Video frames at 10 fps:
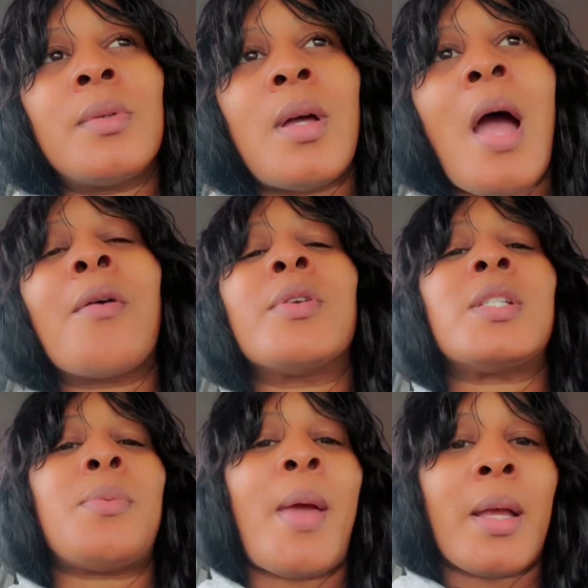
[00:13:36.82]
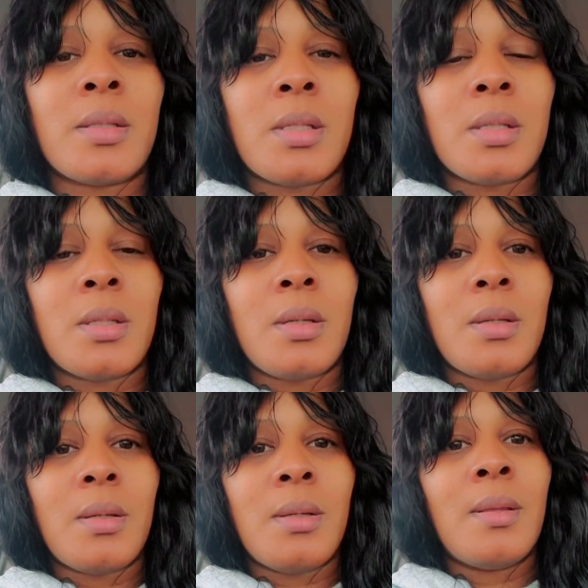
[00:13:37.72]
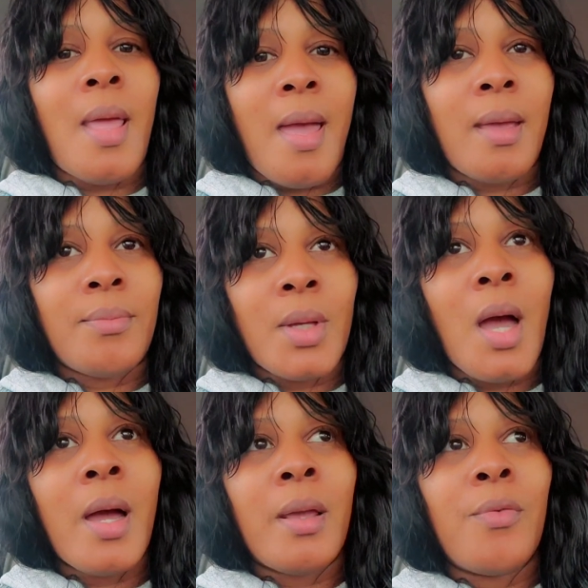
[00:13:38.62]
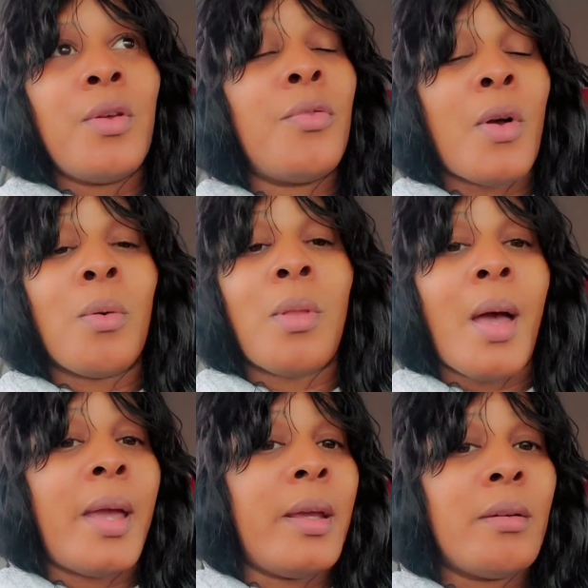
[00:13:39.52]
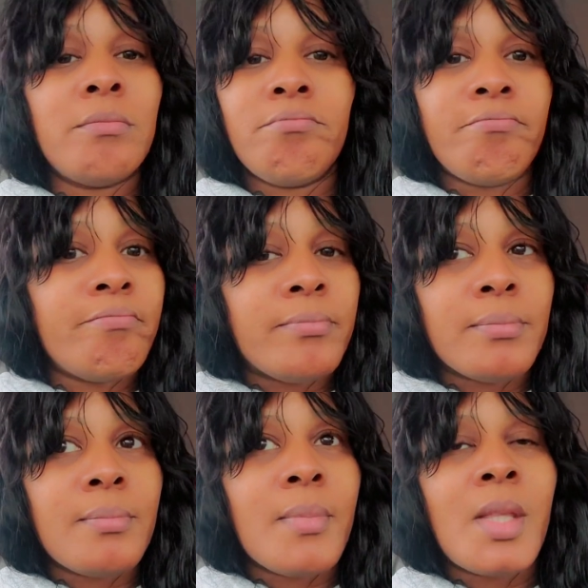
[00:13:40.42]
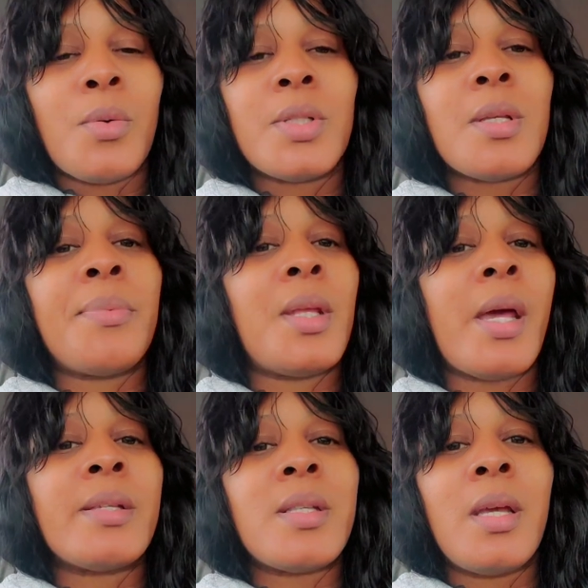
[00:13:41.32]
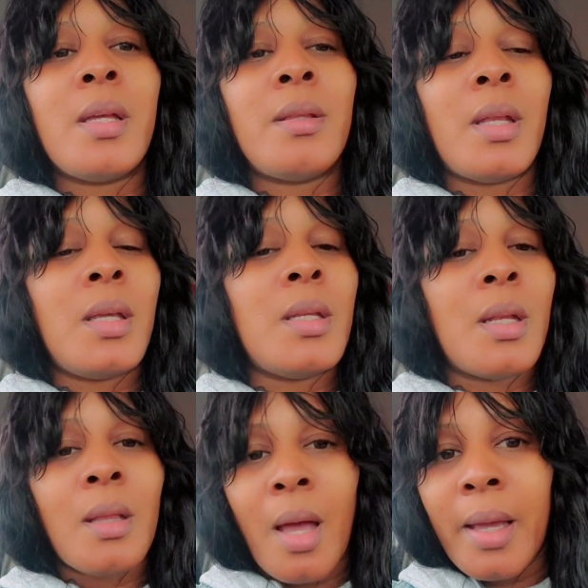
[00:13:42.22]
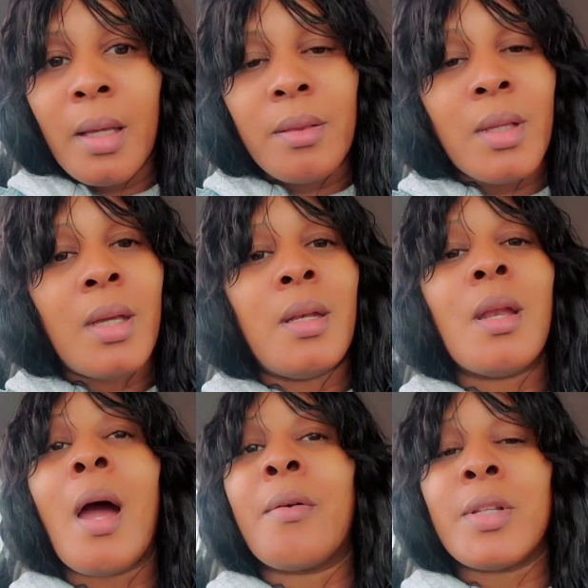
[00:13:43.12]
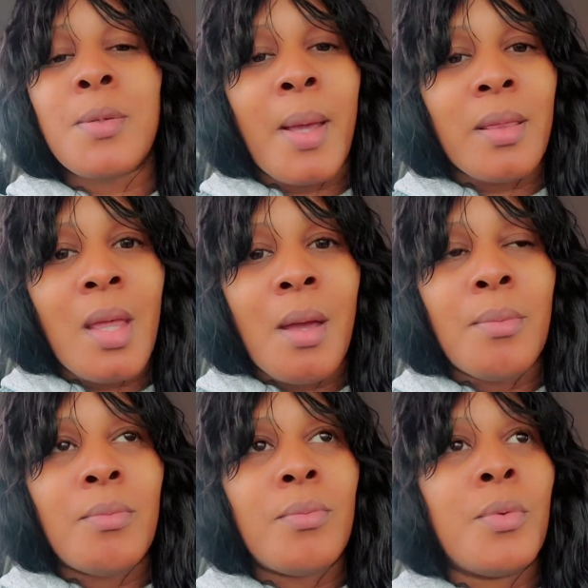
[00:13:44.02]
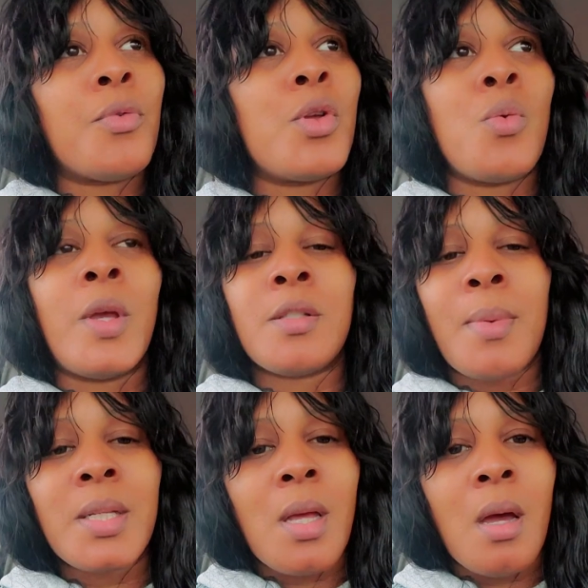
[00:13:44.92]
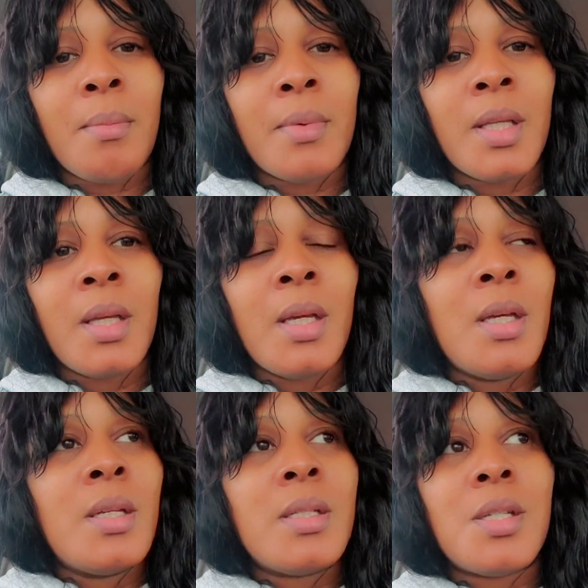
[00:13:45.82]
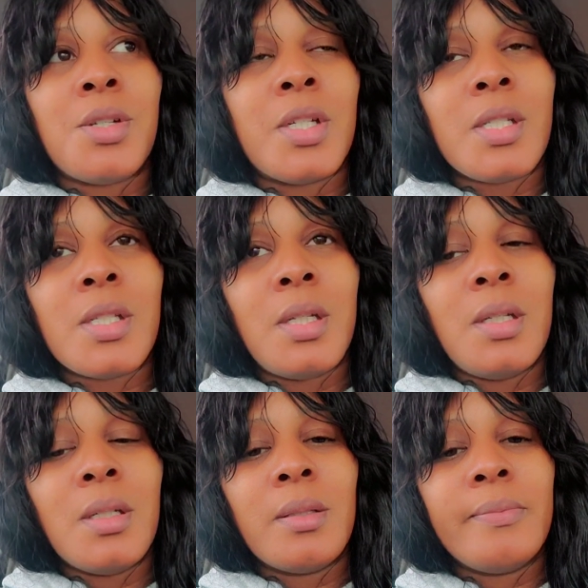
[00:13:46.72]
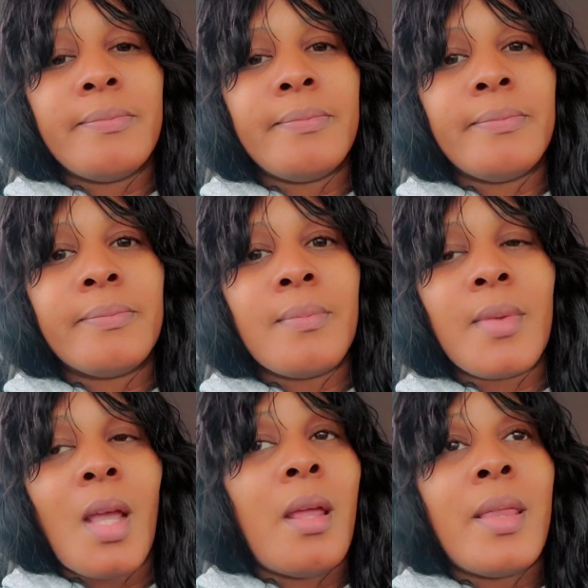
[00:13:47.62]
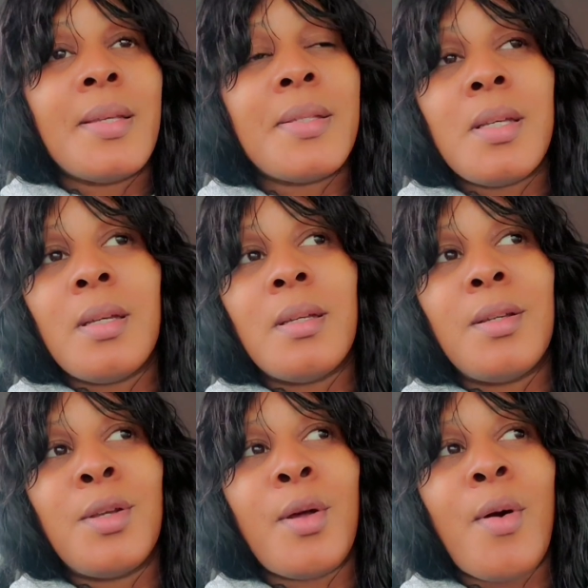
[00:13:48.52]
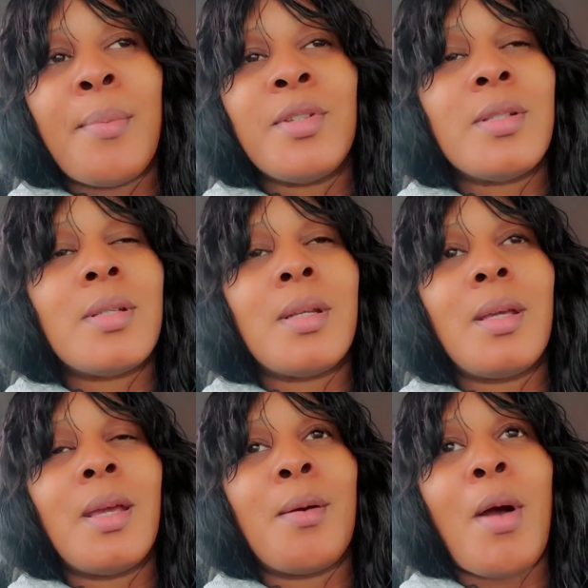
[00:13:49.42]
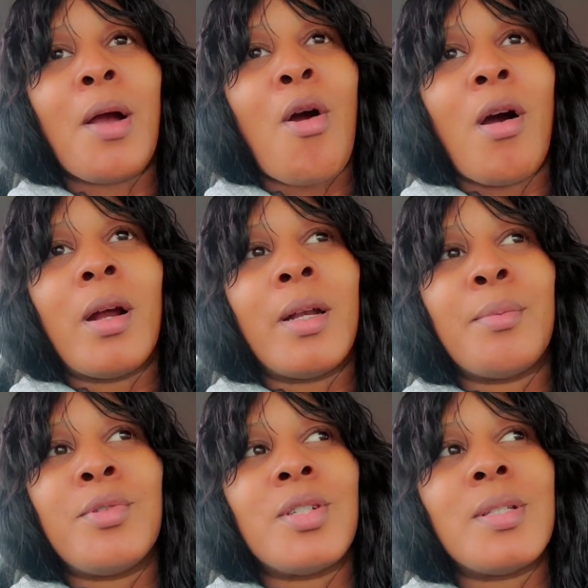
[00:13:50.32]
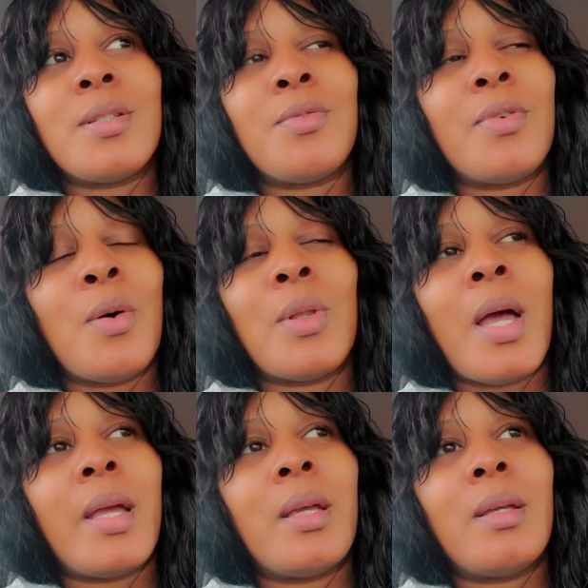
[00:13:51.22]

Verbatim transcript: I respect that guy. If he felt like there was something I said that he didn't like, then I respect that before you waste my time, seriously. And that's it. You know, I'm just sitting here in my car and I'm just felt like